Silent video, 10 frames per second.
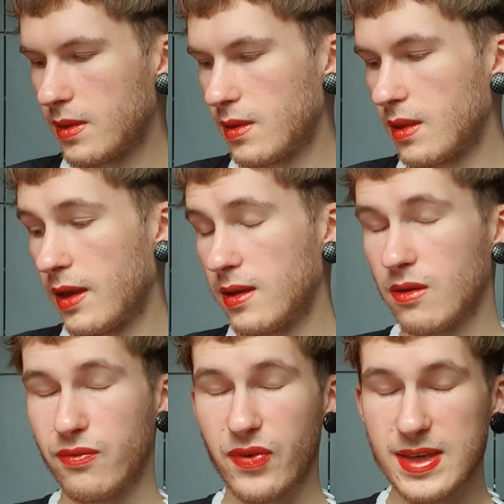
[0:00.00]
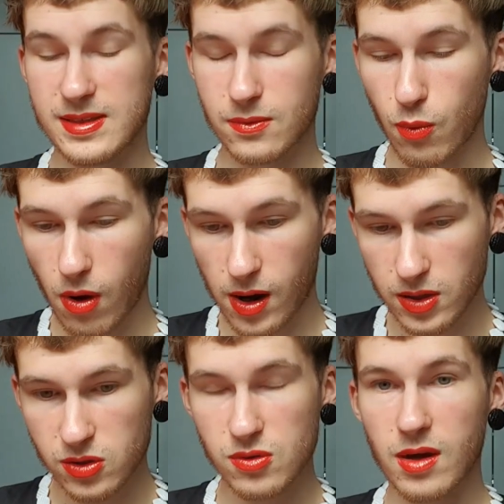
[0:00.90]
like a face
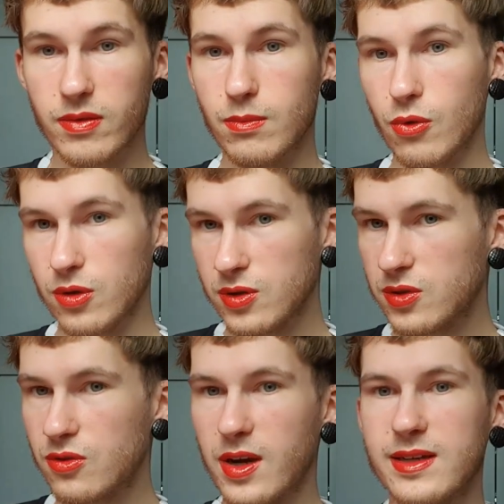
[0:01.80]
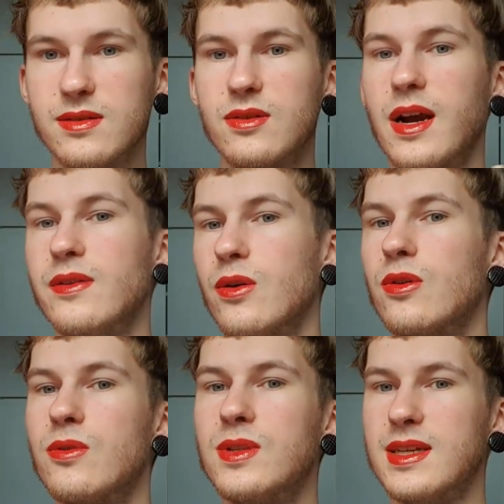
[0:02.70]
wash, you have a moisturizer. I don't
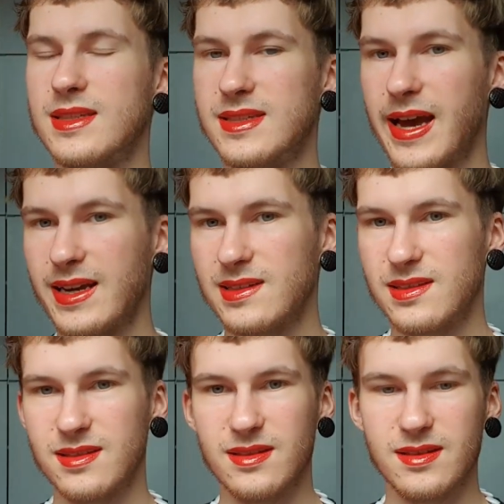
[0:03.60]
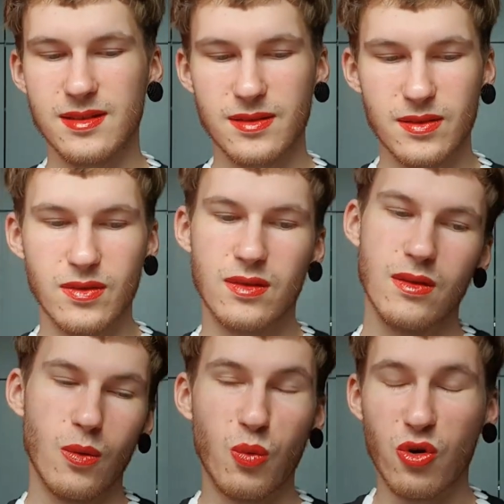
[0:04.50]
know the exact
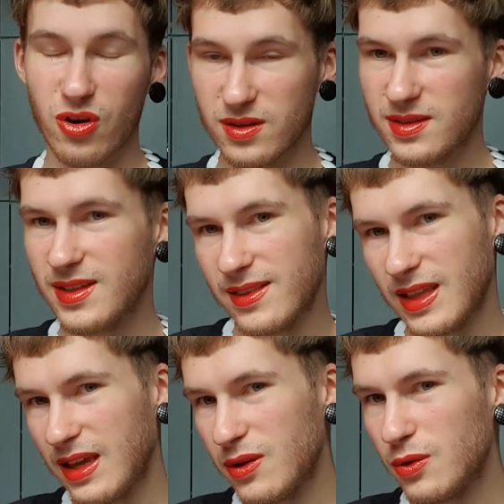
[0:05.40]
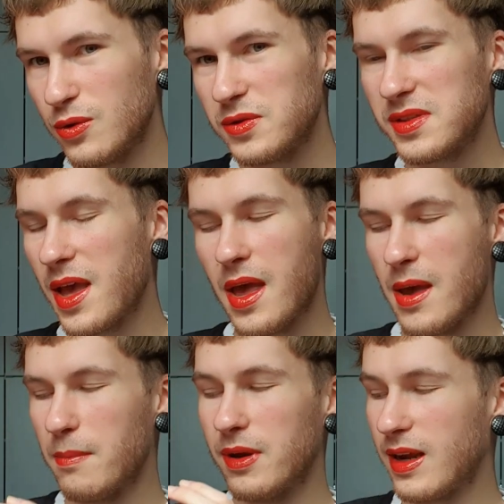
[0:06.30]
words that they use,
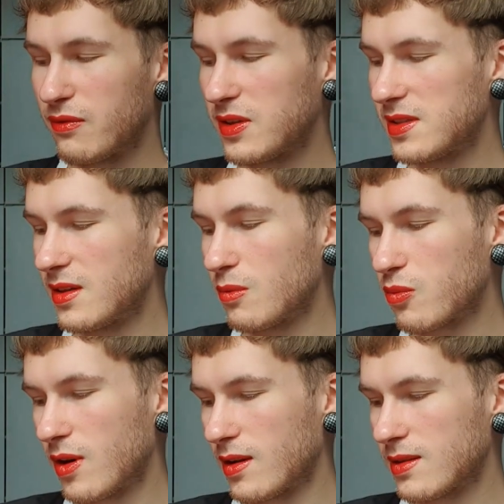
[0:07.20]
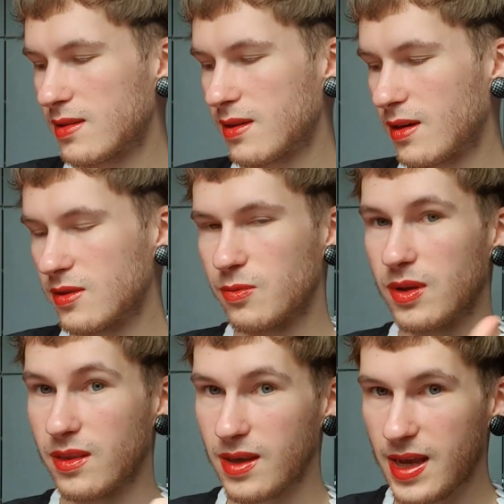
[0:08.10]
but every single product starts with
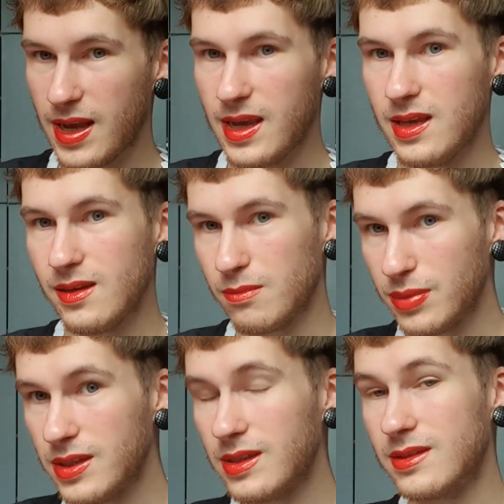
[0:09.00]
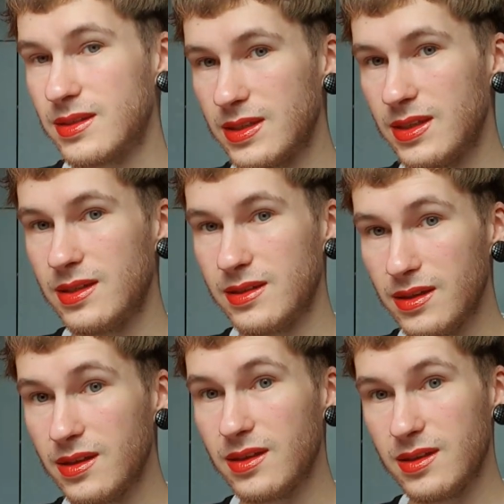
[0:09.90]
A, B, C,
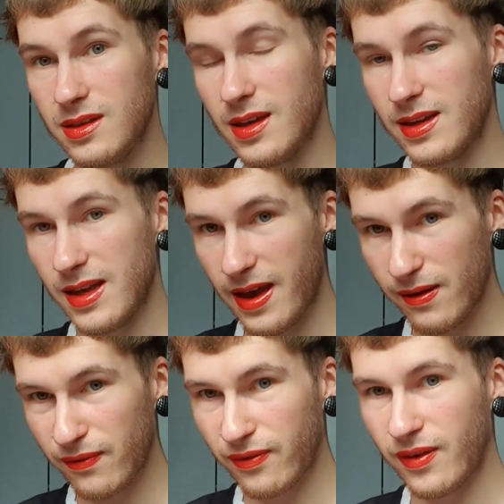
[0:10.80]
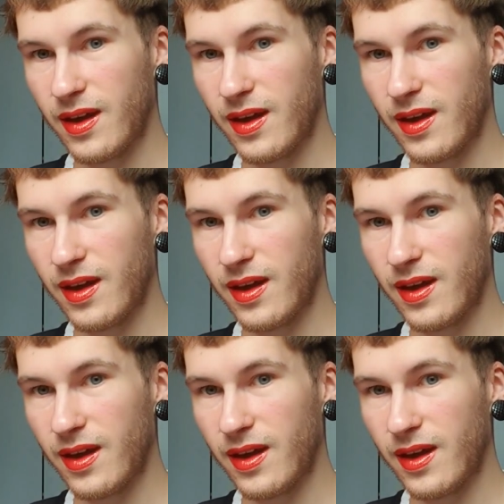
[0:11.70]
D, E, and F